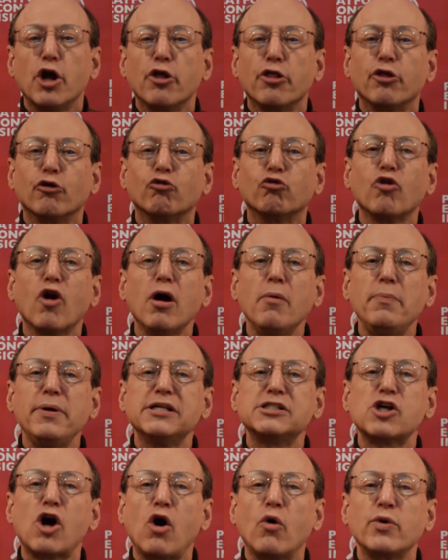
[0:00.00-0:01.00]
The rub
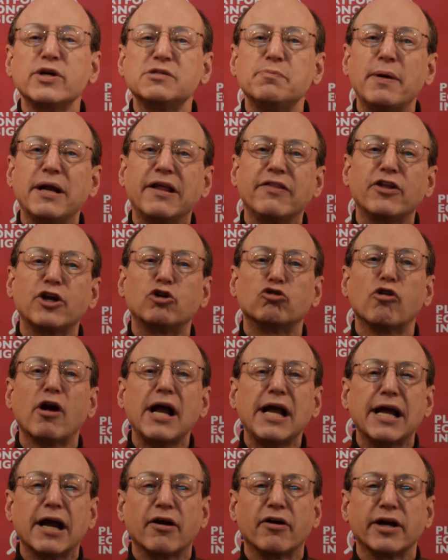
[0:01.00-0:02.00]
has always been in the
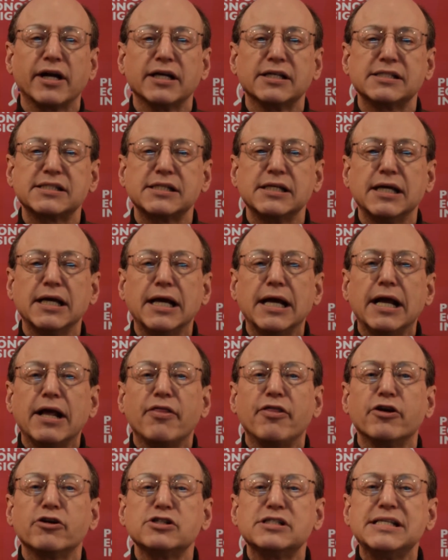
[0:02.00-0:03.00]
gray areas.
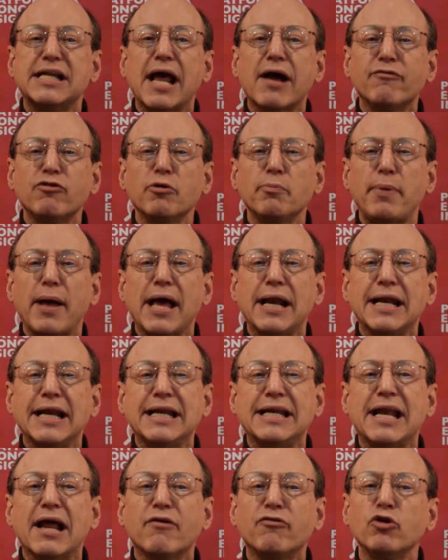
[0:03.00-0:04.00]
There's never been
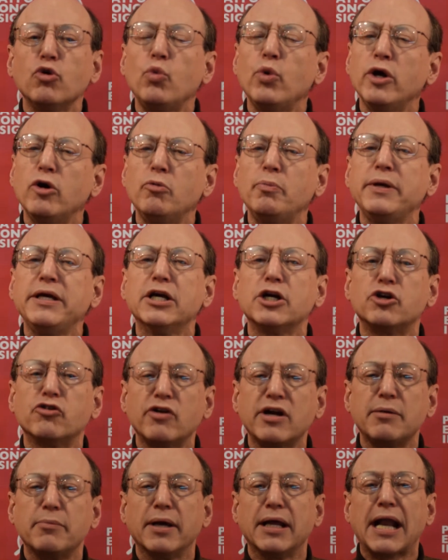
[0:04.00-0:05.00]
and never will be
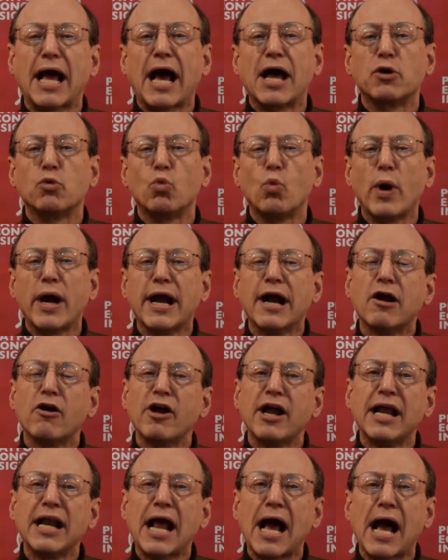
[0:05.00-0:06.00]
agreement on where
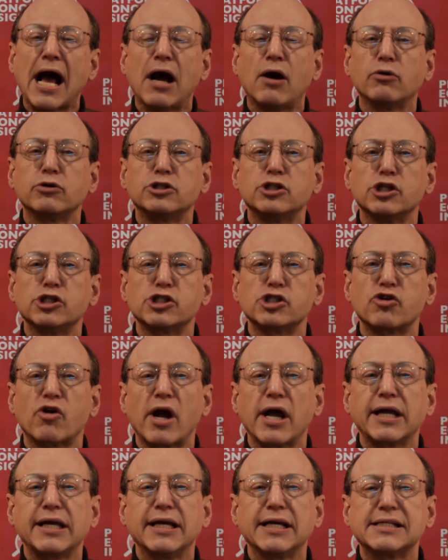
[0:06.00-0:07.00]
and how to
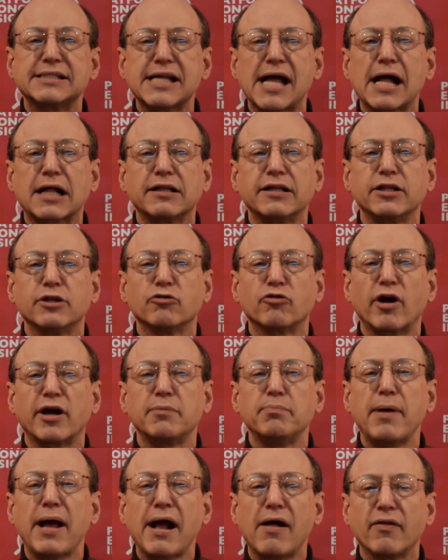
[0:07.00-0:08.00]
strike exactly the
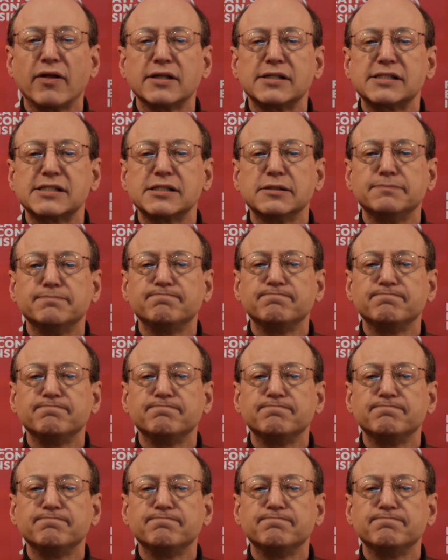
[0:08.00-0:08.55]
right balance.